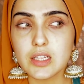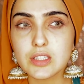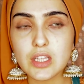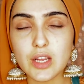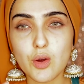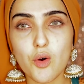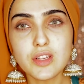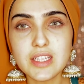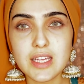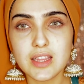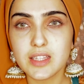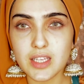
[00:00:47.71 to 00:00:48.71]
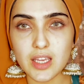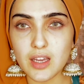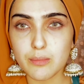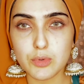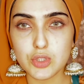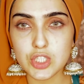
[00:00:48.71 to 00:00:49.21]
like on Eid day
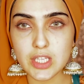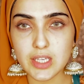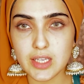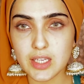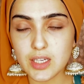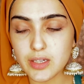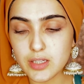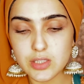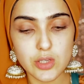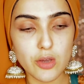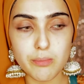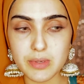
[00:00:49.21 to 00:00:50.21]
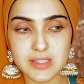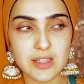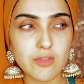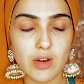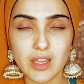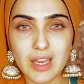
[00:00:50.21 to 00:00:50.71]
I'm usually so
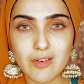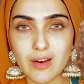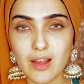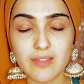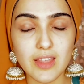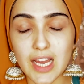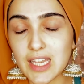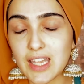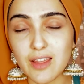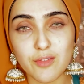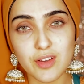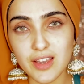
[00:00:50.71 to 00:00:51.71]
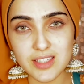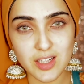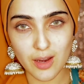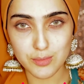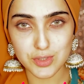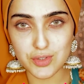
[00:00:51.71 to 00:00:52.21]
busy running around that I never get
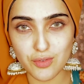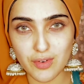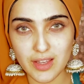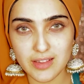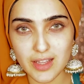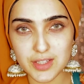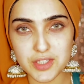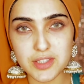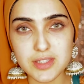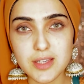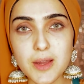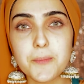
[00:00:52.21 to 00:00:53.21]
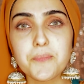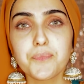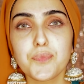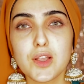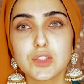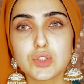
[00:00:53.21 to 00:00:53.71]
time to do fake lashes.
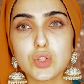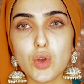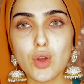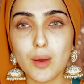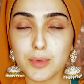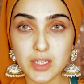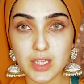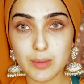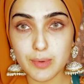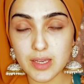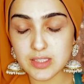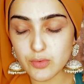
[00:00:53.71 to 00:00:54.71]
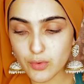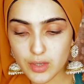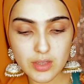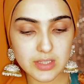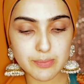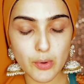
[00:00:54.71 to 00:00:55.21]
So I'm gonna keep it as
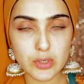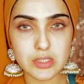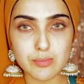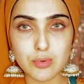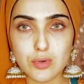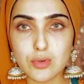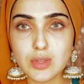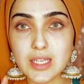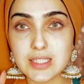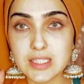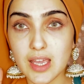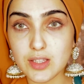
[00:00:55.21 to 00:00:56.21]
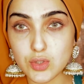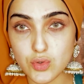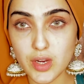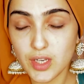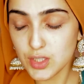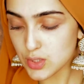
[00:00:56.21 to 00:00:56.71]
real as possible. Let's get
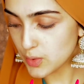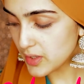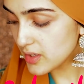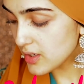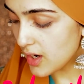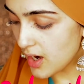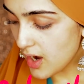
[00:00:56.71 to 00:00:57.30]
straight into it.